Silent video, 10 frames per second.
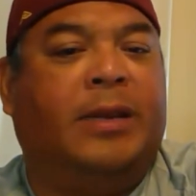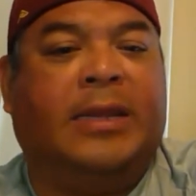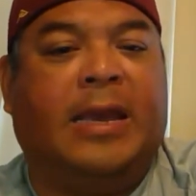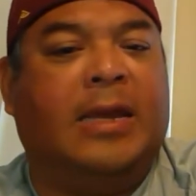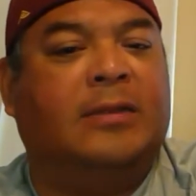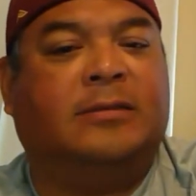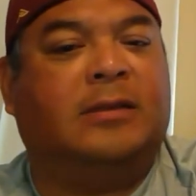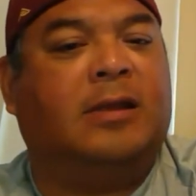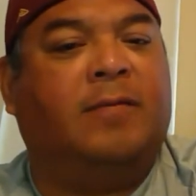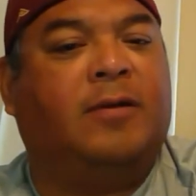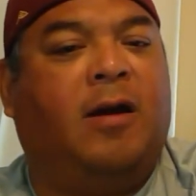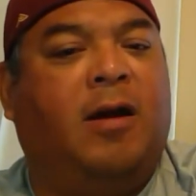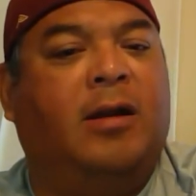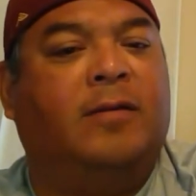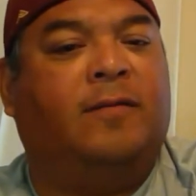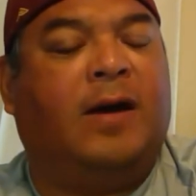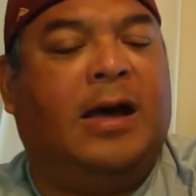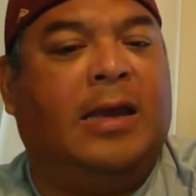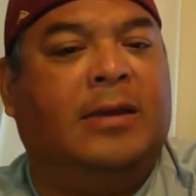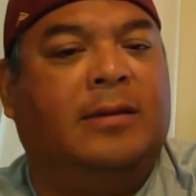But again, it's a tough card to
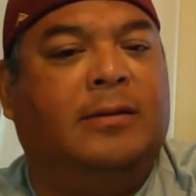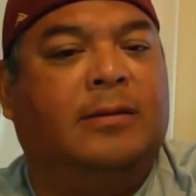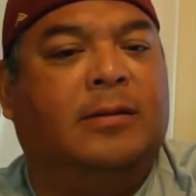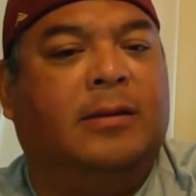find.